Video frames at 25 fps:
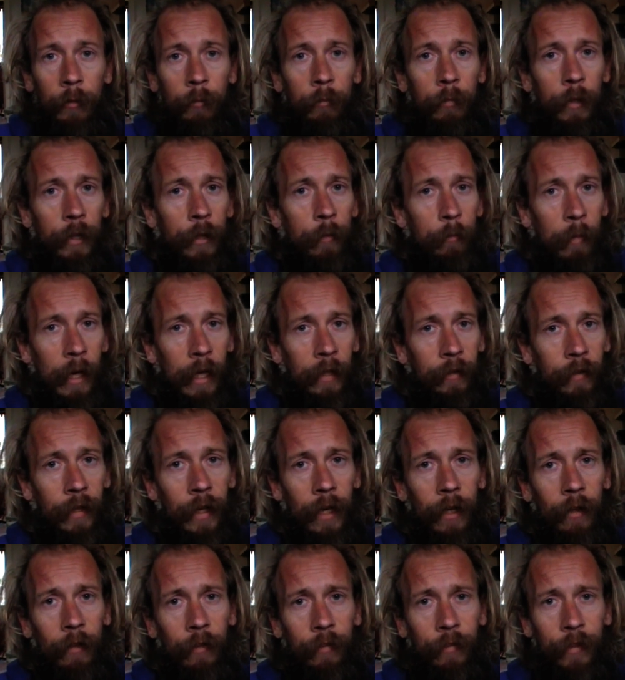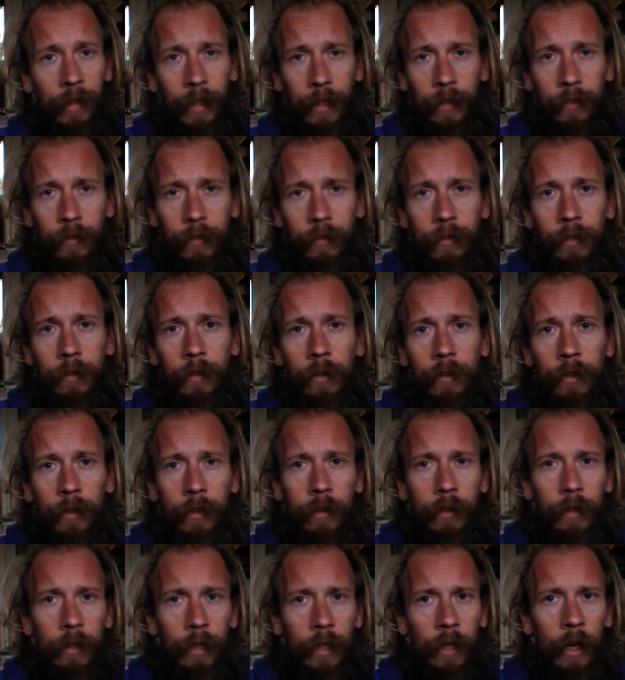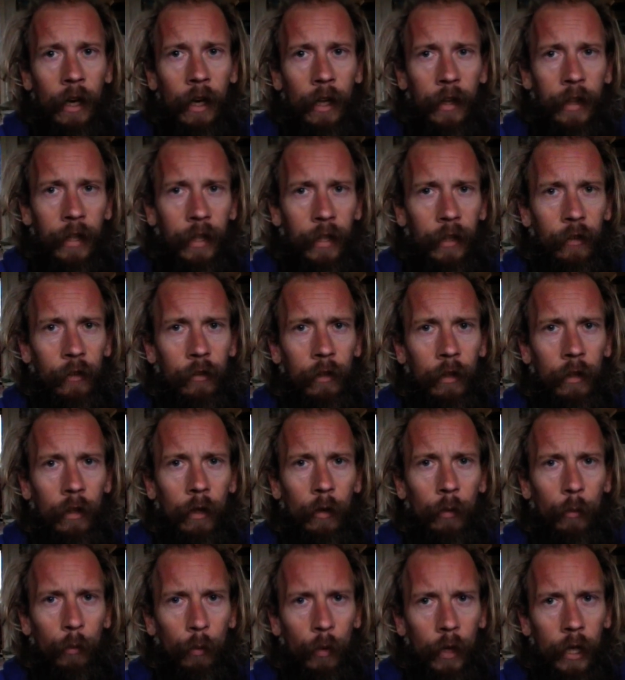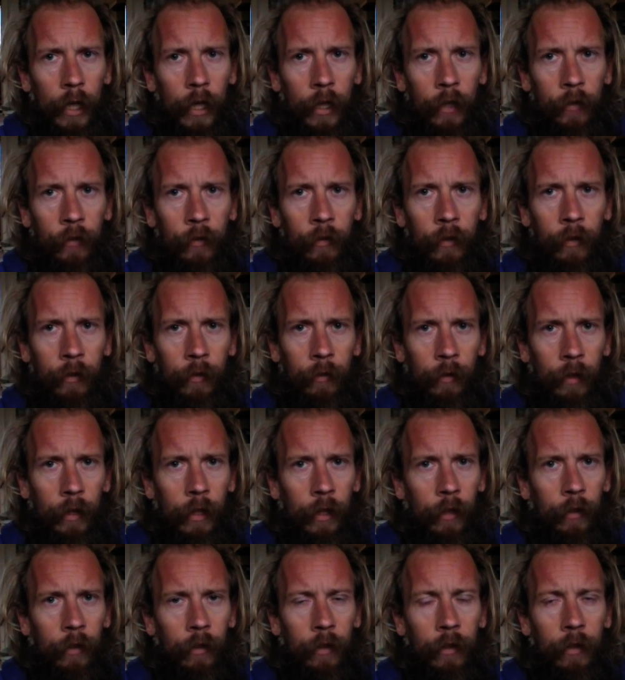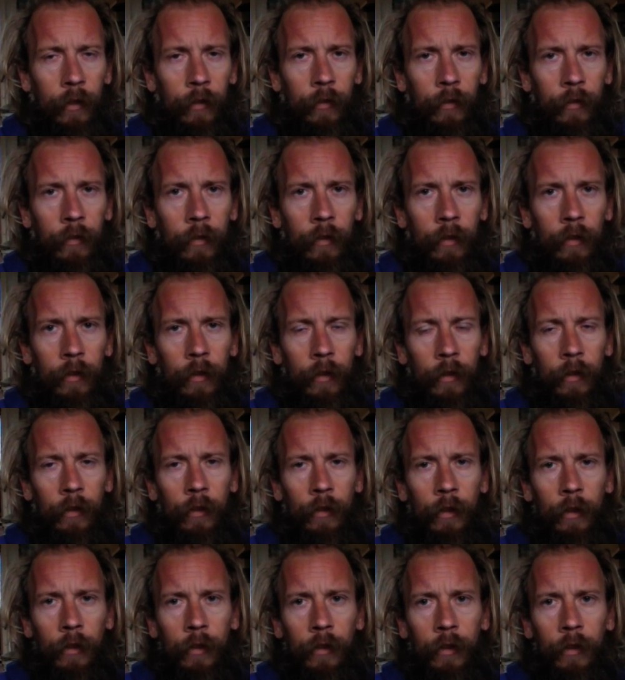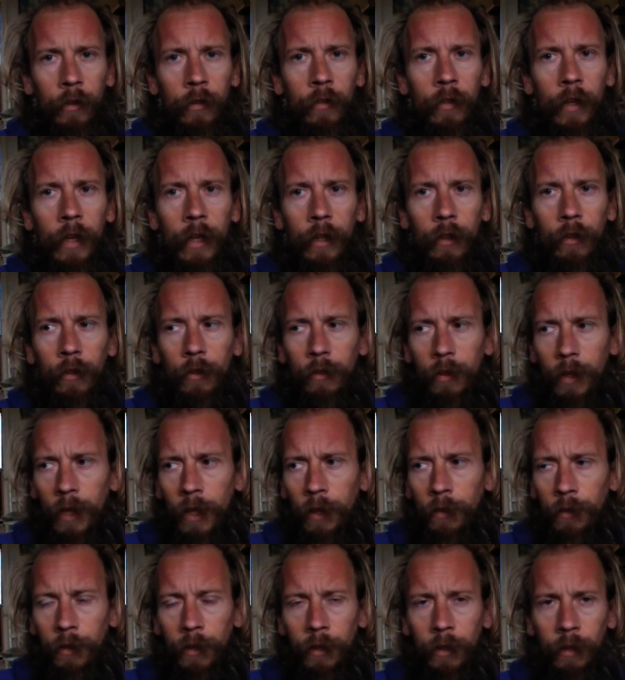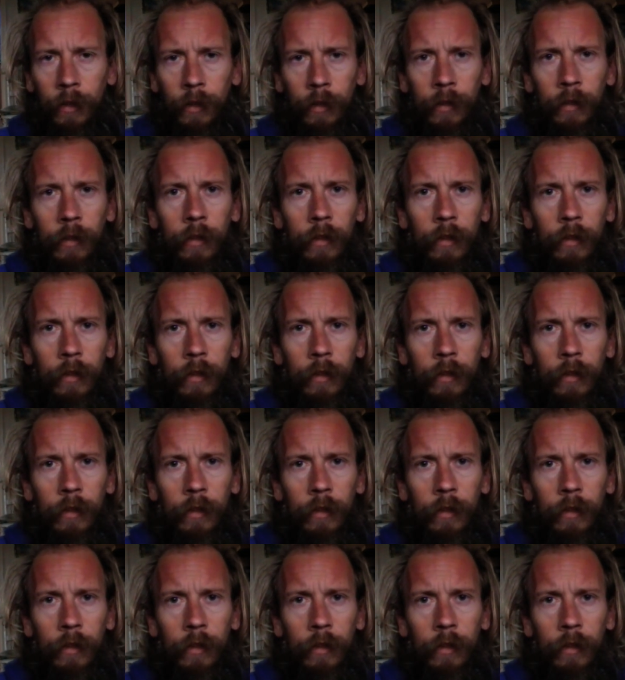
But the Mandela effect I think is a lot worse and, and could, you know, can take you down a,